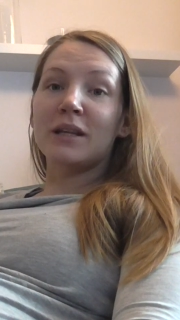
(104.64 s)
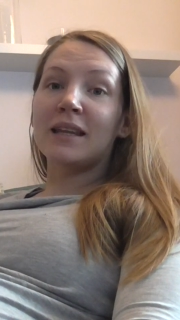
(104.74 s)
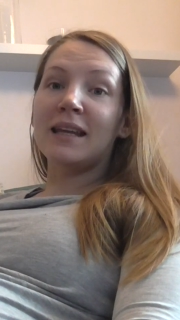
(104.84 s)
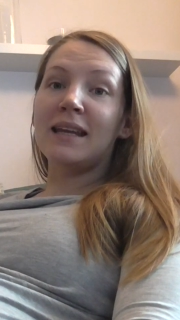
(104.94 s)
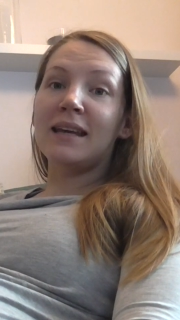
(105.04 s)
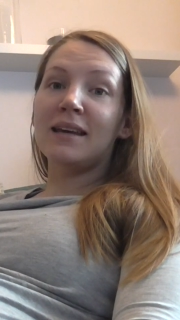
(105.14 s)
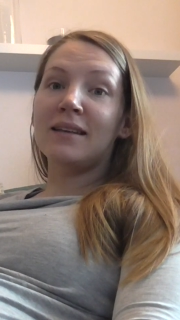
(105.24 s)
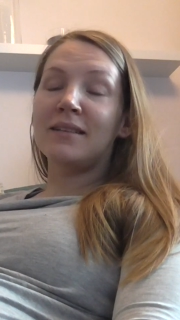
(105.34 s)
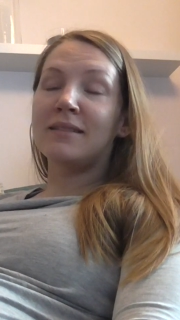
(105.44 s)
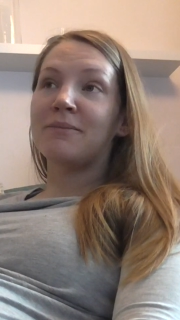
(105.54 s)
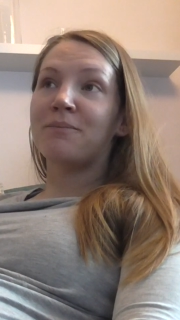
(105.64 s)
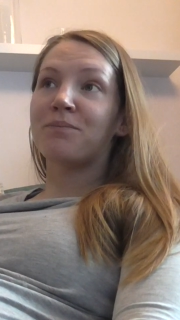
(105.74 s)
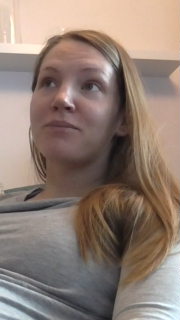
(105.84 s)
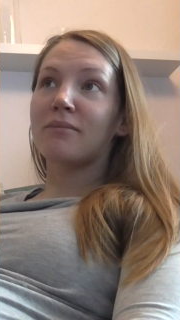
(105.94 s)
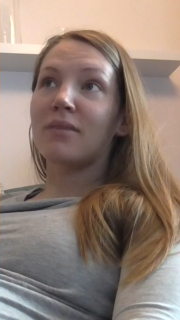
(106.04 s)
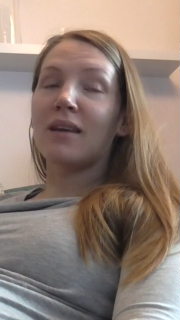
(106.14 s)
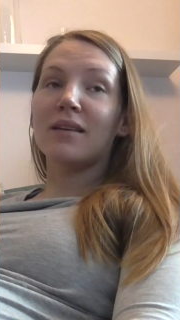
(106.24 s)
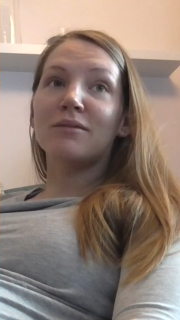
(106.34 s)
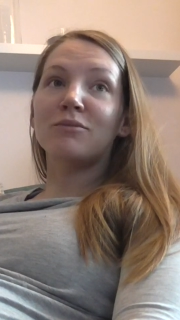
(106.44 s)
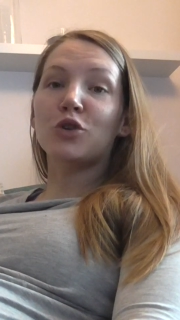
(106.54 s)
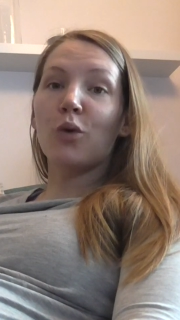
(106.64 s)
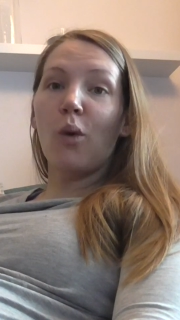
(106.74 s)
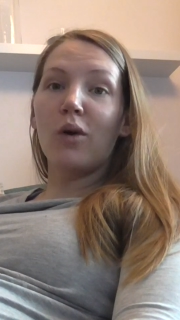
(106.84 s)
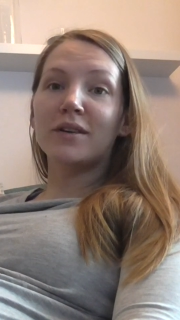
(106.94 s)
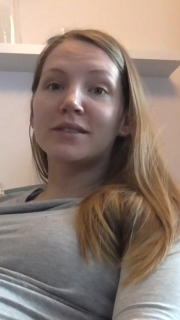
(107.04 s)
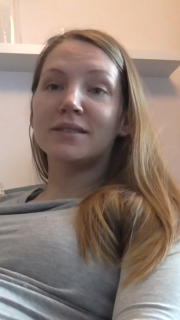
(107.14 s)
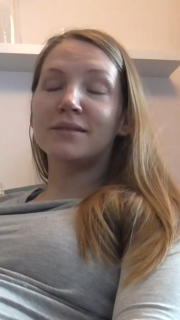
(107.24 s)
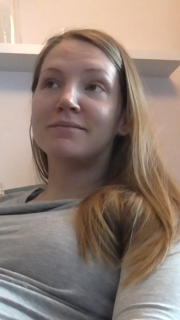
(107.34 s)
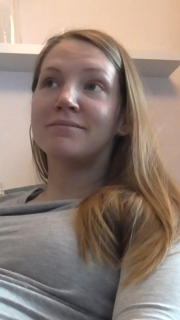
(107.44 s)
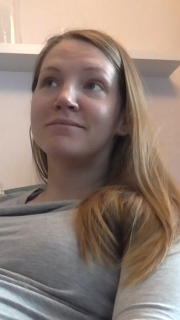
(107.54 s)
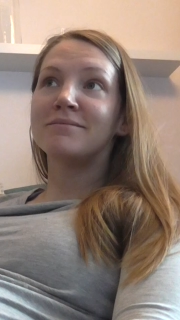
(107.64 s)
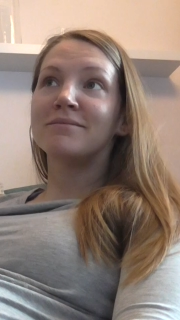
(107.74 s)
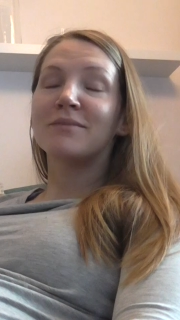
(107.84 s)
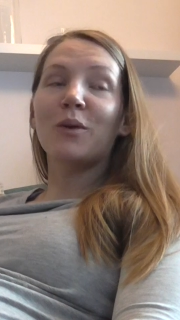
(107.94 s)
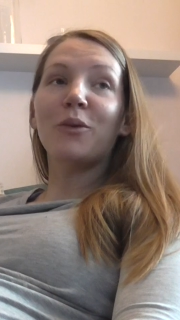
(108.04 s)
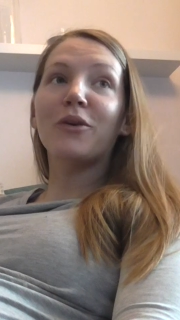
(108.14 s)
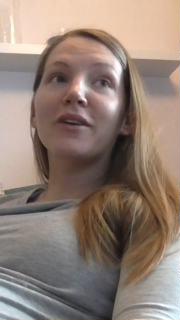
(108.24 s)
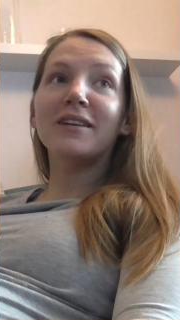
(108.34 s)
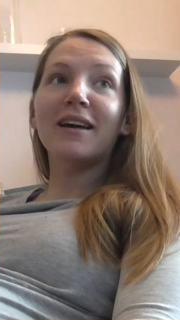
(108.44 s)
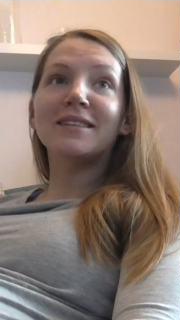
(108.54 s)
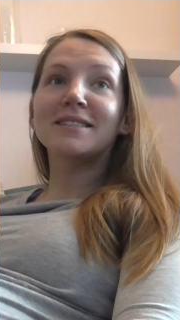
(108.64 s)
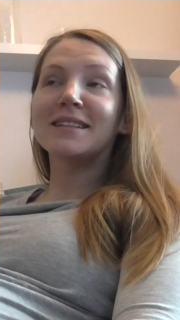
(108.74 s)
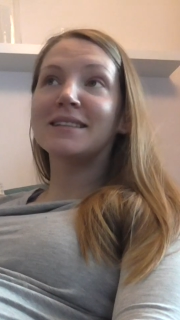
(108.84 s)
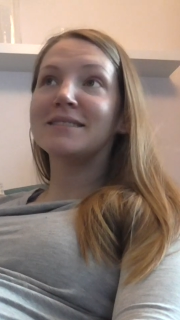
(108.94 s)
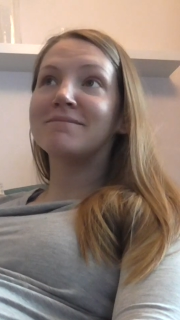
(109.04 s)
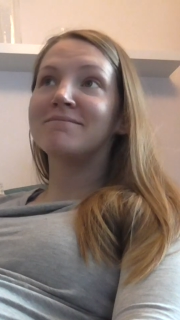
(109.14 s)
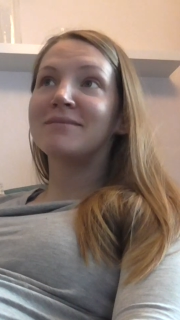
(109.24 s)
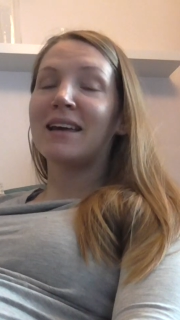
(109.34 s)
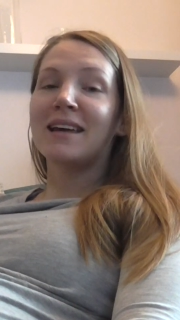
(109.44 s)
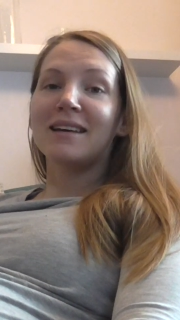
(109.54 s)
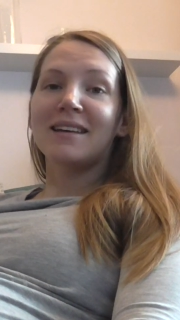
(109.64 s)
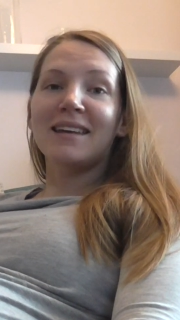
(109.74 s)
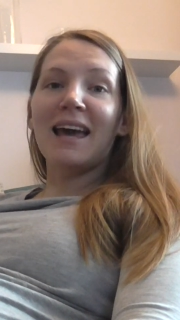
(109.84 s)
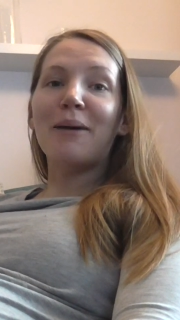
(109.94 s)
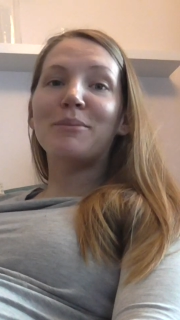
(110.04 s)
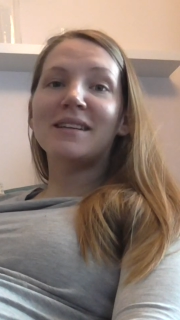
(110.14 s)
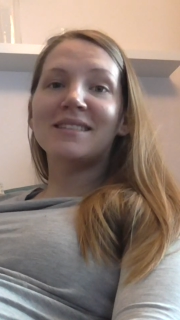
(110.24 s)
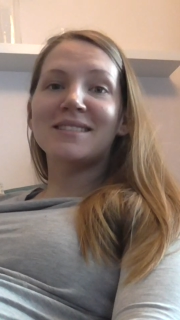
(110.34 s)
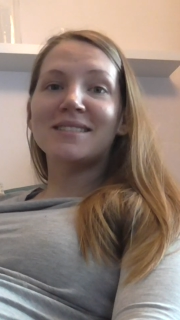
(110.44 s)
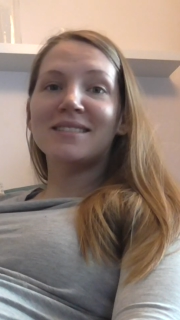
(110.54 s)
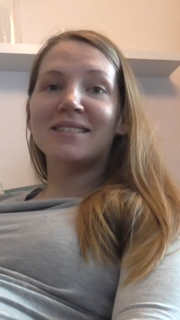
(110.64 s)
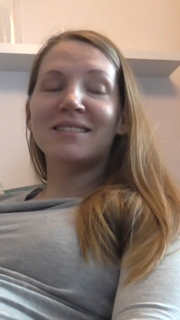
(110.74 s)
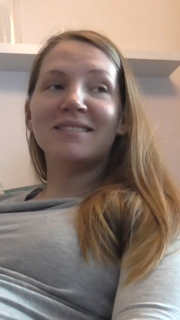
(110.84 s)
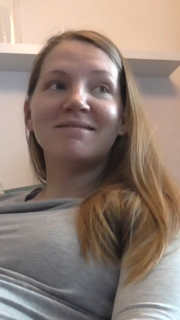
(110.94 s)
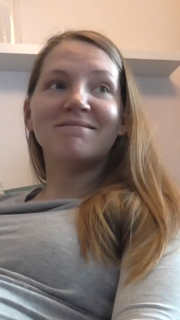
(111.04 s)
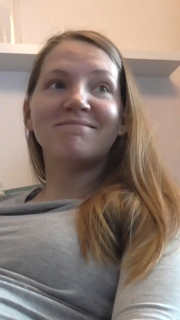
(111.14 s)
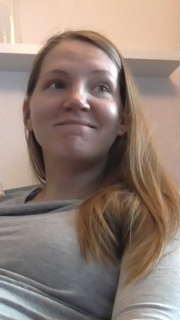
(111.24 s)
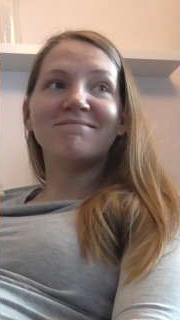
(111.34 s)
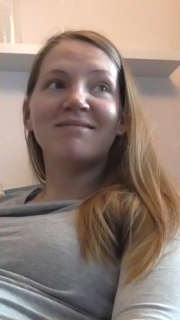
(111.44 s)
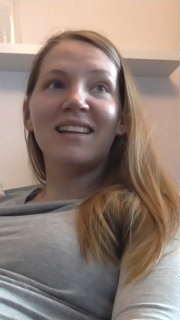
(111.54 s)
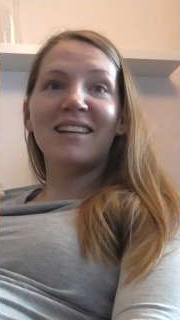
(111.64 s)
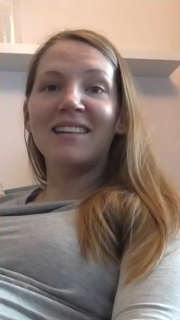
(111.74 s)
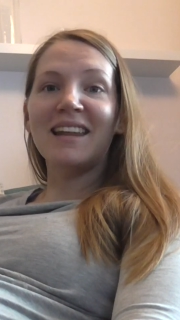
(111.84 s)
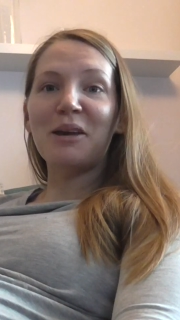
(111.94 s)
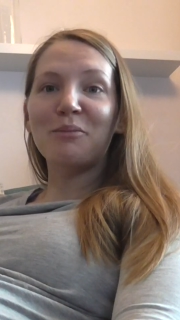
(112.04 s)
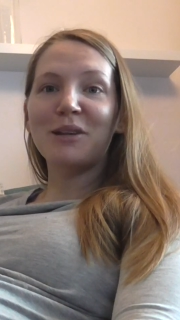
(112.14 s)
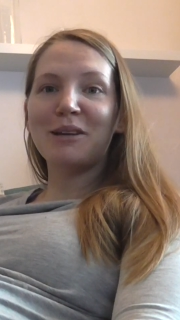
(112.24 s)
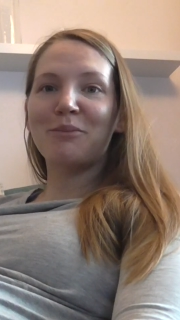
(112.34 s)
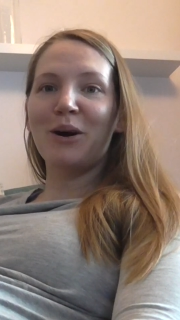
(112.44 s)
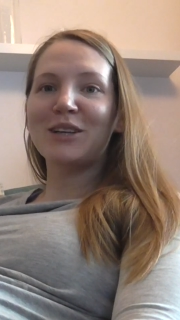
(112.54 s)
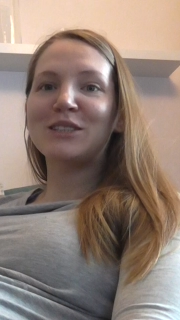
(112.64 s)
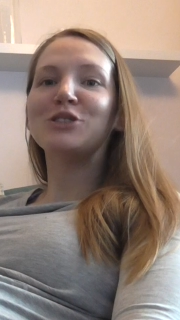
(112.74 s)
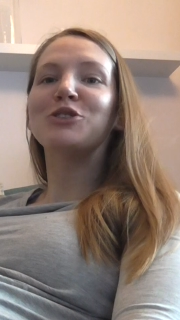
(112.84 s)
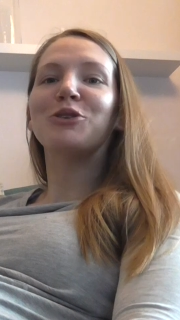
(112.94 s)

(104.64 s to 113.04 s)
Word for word: cleaning in drawers and organizing cabinets and labeling boxes.